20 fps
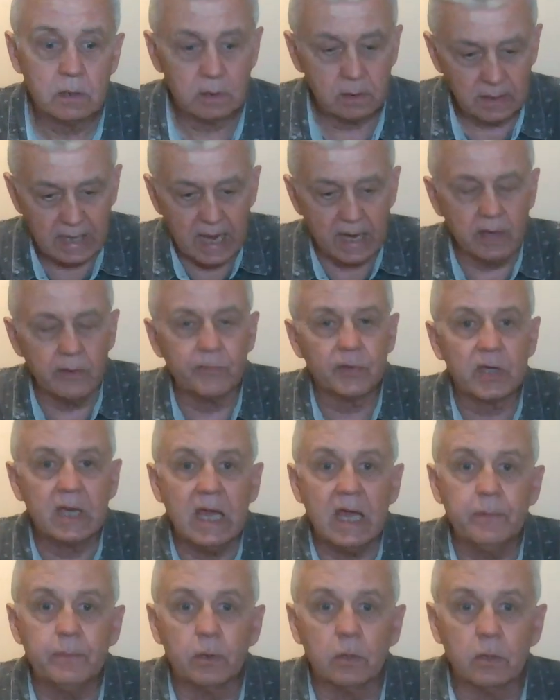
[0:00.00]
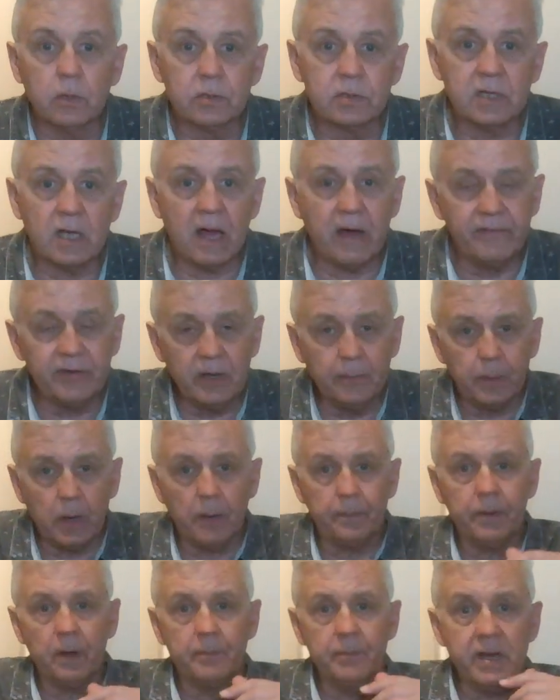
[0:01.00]
getting on the keyboards, having a
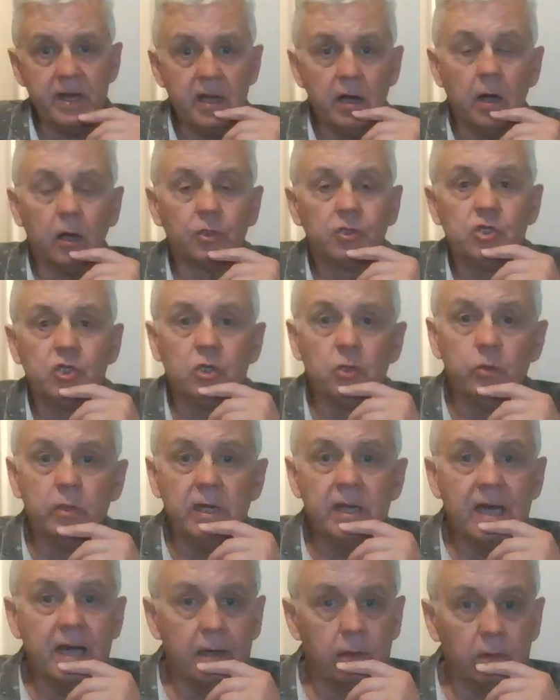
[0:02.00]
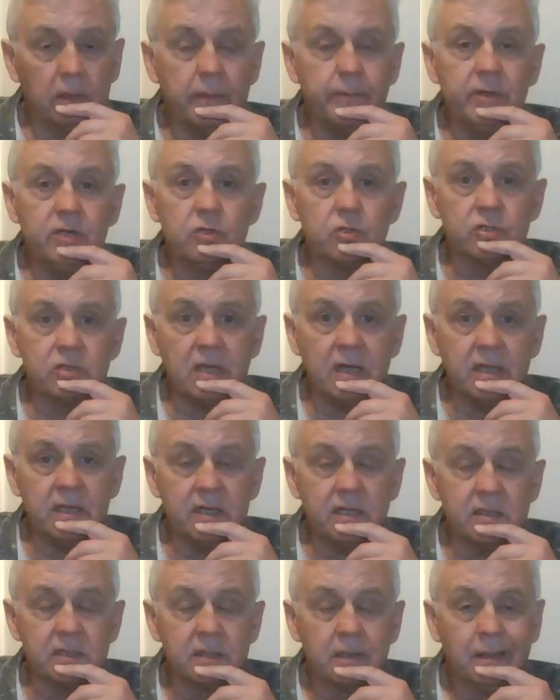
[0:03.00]
pop at me or tuning out, let me just say
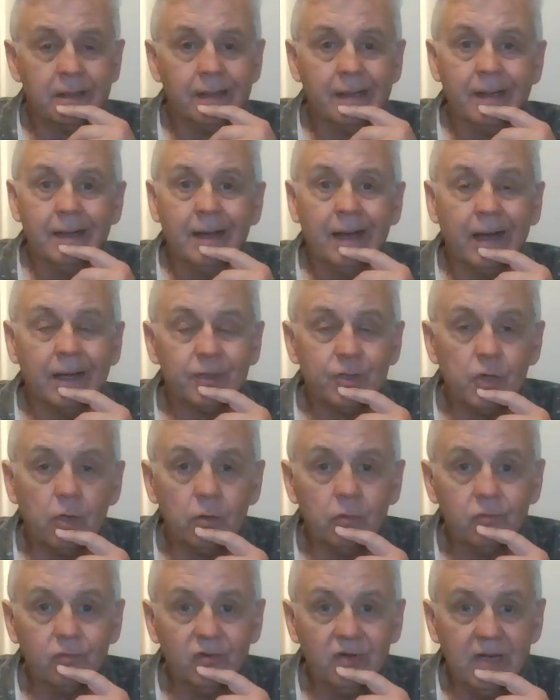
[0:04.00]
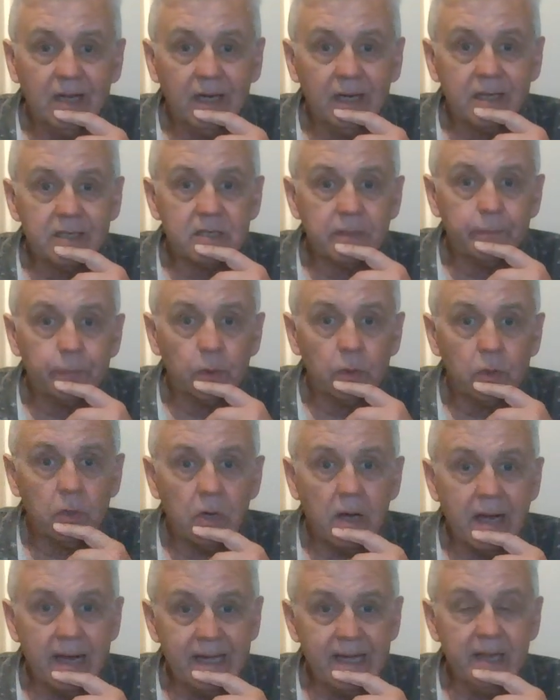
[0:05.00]
this. I don't really support
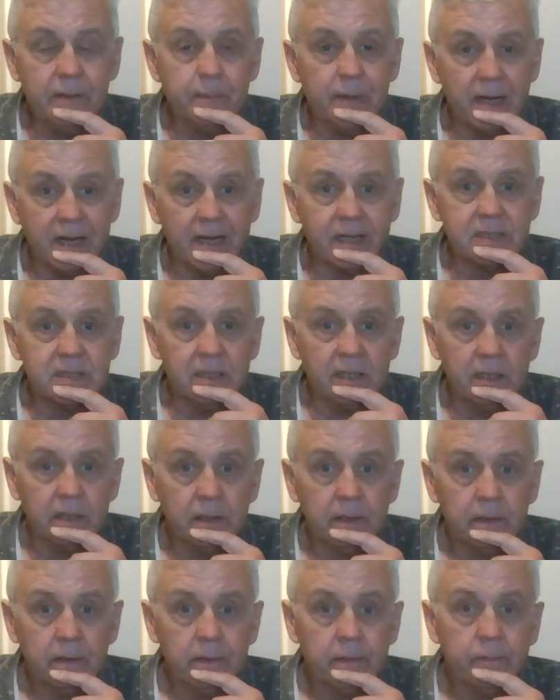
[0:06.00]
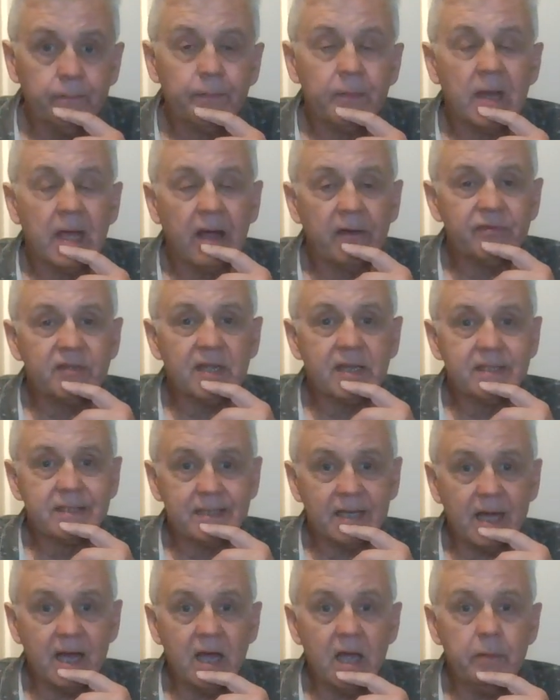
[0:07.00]
any party. I've said
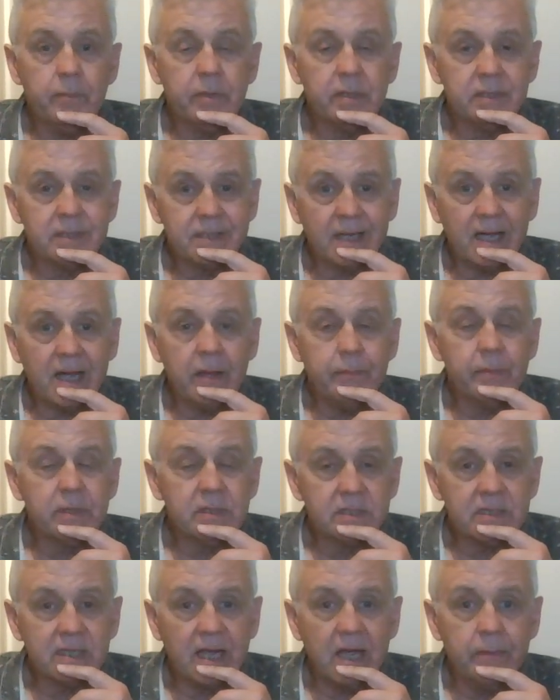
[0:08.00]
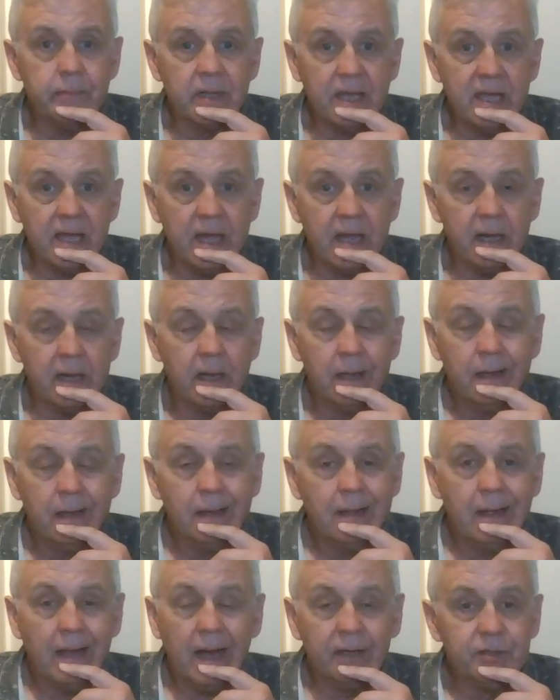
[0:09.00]
time and time and time again,
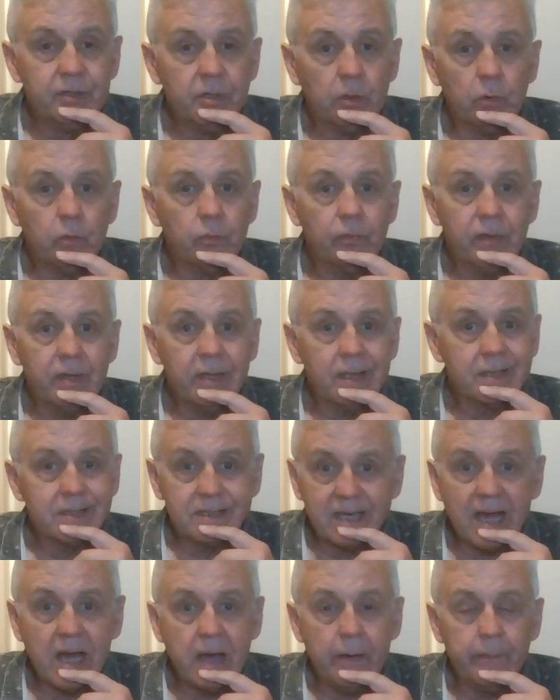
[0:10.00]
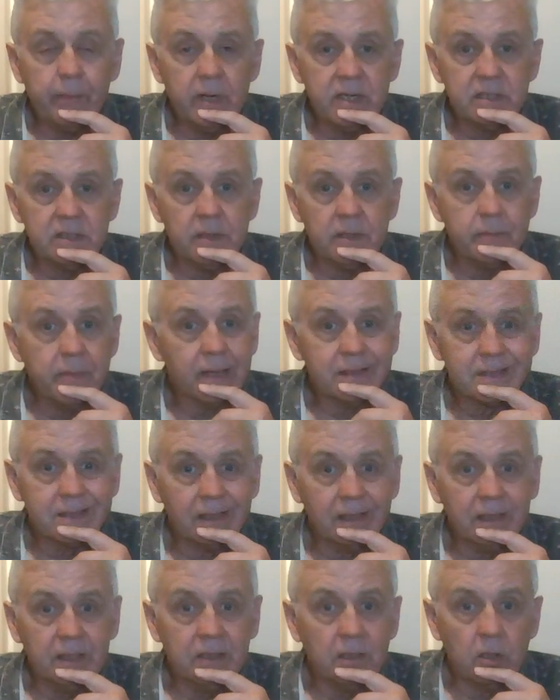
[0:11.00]
I don't think Starmer is the man to
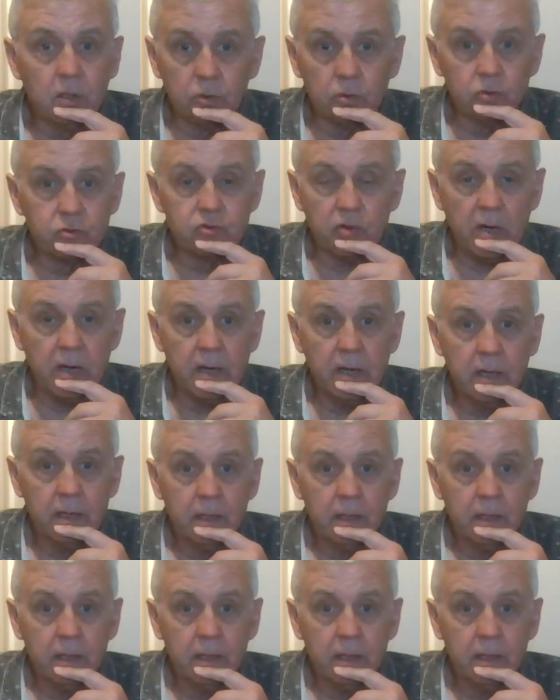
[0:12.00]
lead the country.